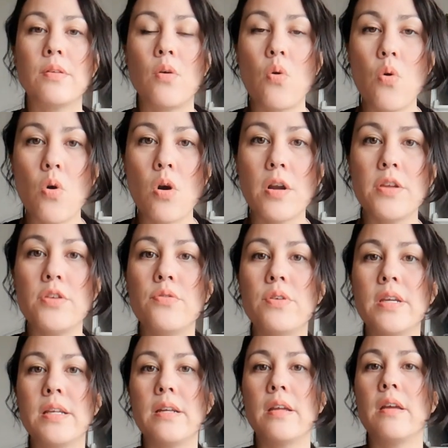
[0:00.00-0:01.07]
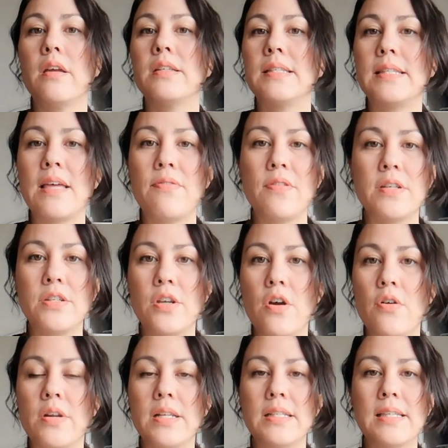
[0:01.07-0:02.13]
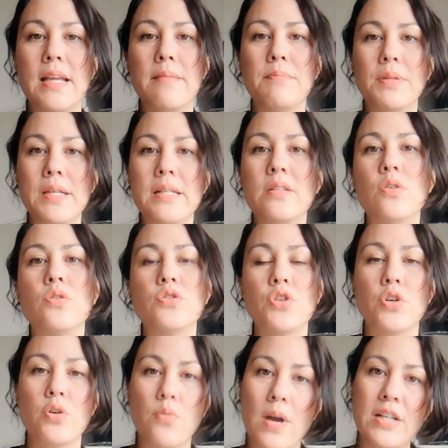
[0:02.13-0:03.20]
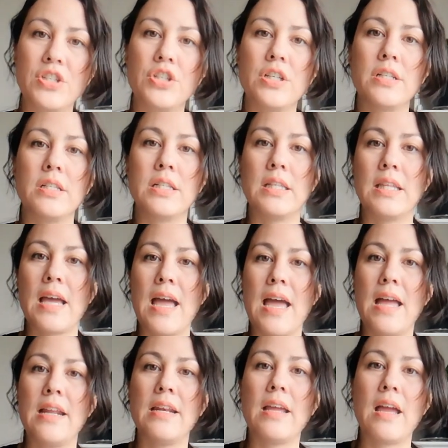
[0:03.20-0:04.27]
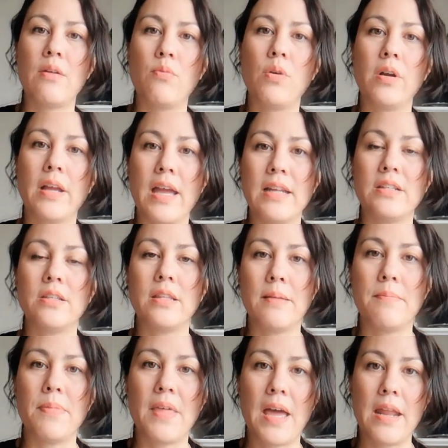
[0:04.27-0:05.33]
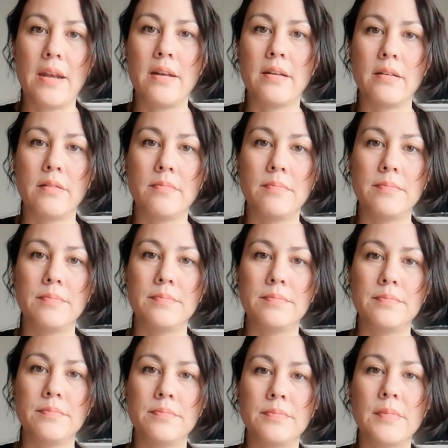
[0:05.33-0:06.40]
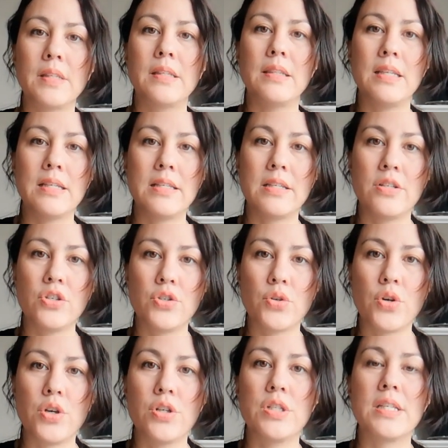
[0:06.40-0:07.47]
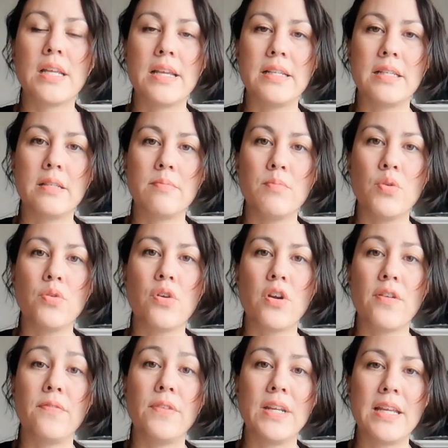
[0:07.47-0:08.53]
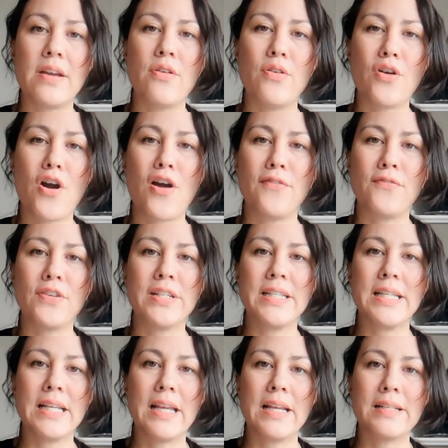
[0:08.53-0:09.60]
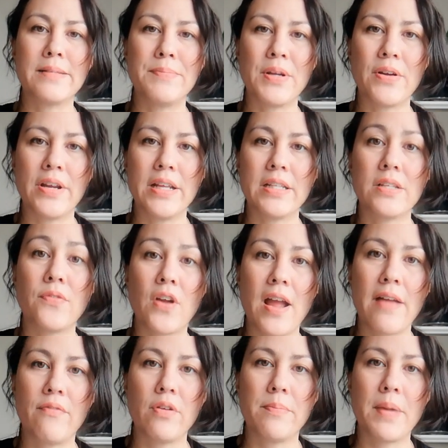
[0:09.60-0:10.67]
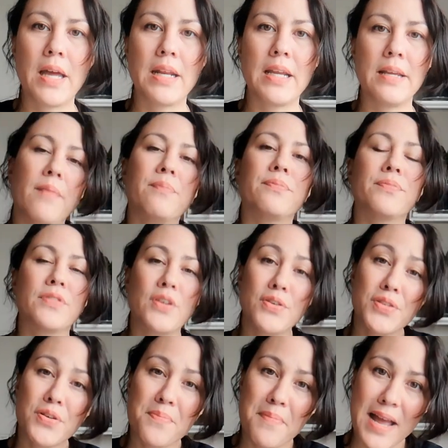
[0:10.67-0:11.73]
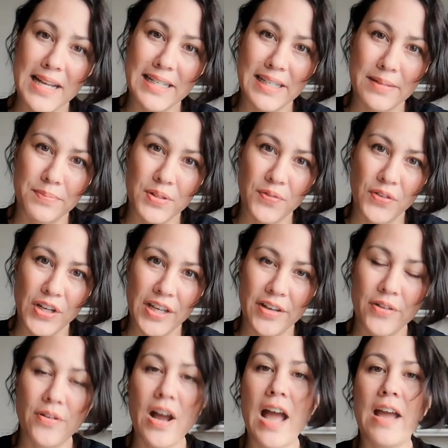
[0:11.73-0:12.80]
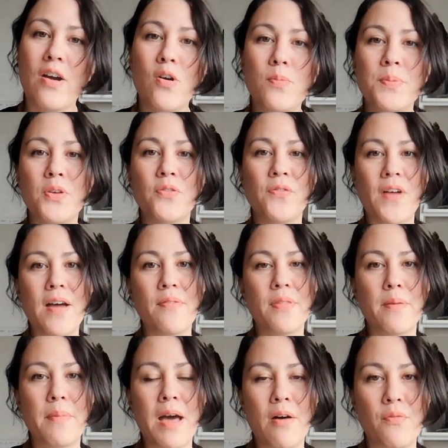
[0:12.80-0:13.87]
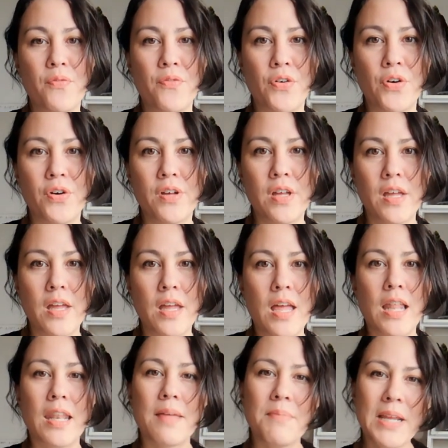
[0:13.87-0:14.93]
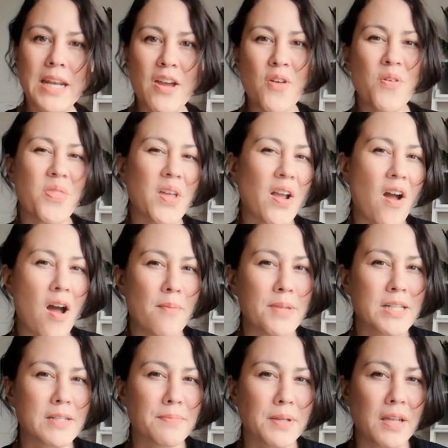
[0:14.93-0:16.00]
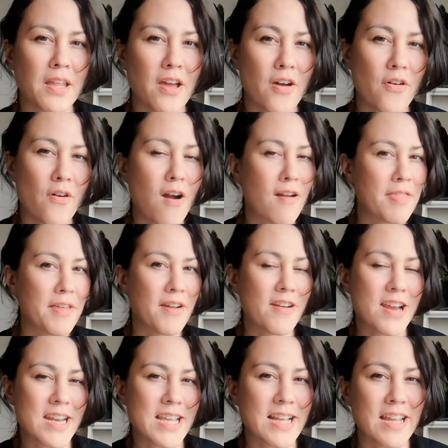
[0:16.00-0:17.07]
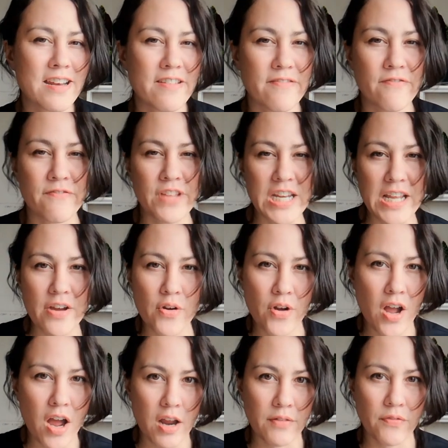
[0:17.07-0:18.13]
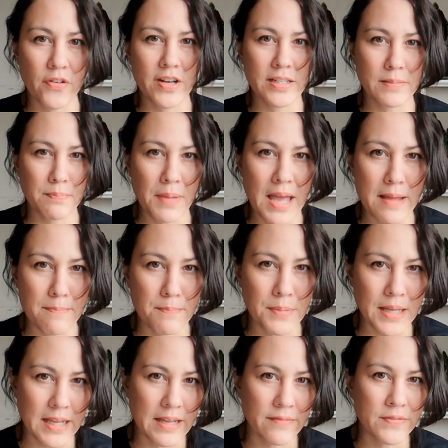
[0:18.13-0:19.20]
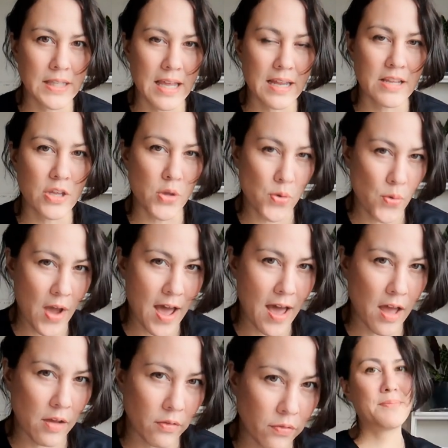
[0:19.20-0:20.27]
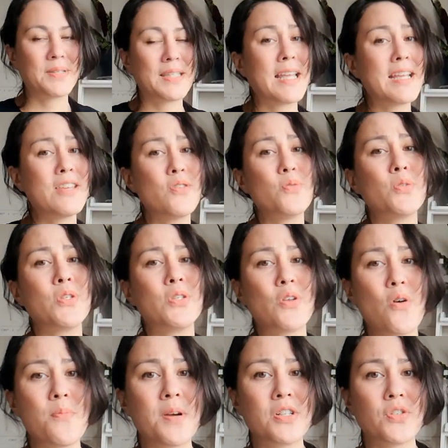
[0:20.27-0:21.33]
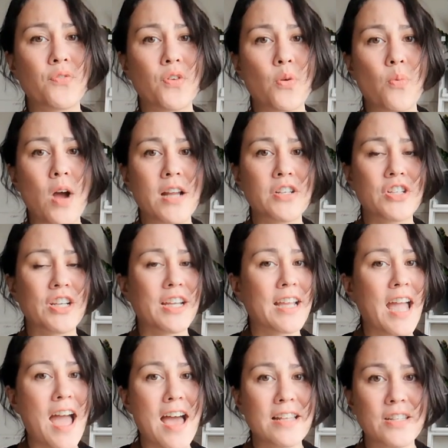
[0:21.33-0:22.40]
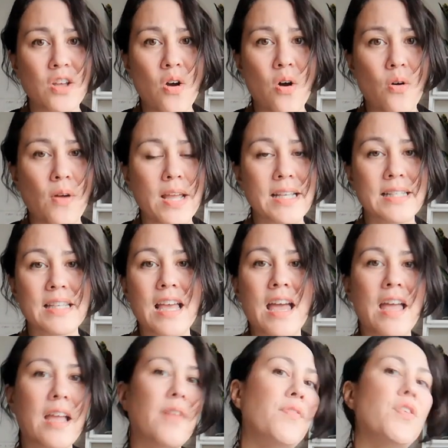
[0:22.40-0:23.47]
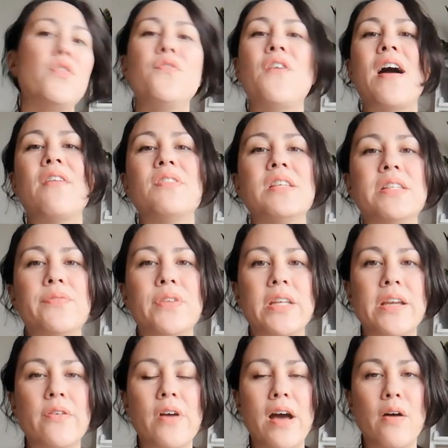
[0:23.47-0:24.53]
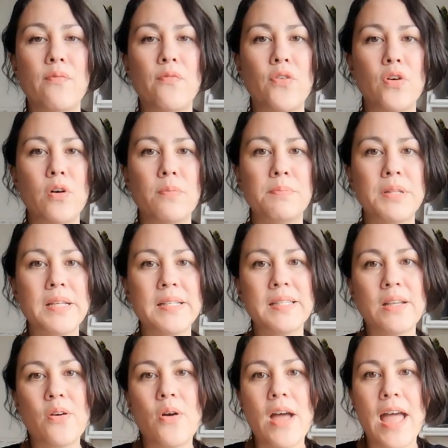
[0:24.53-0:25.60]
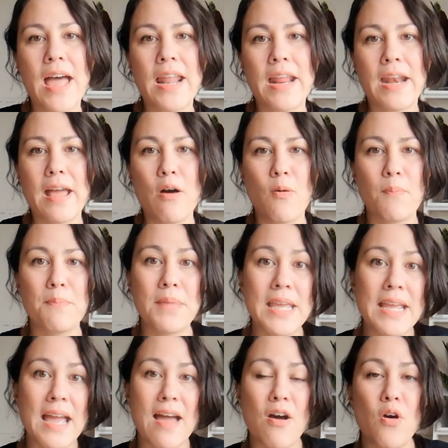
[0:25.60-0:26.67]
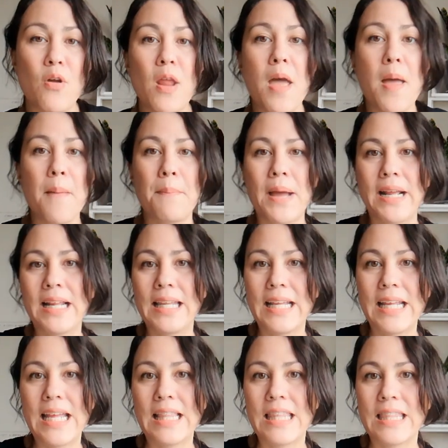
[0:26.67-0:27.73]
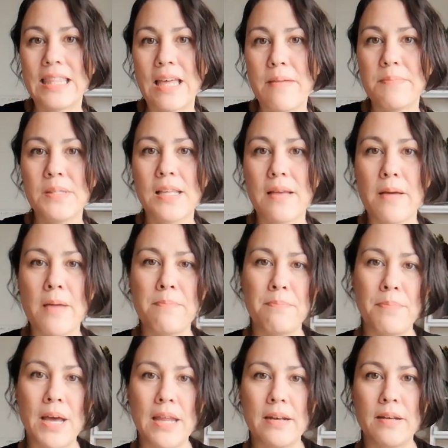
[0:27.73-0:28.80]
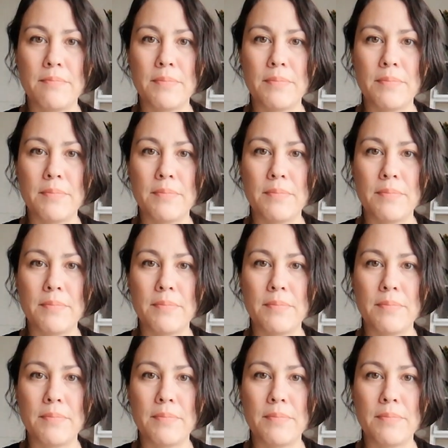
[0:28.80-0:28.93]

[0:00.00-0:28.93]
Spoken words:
Or you can set the tone and say, please hold your questions to the end and we'll get to them then. This ensures a smoother video conferencing experience for everybody. Those are my tips for you. I hope you found them helpful. Let me know in the comments below. Are there any kind of video conference pet peeves that you have? Thank you so much for watching. As always, if you found this video helpful, please go ahead and help me out by clicking the thumbs up button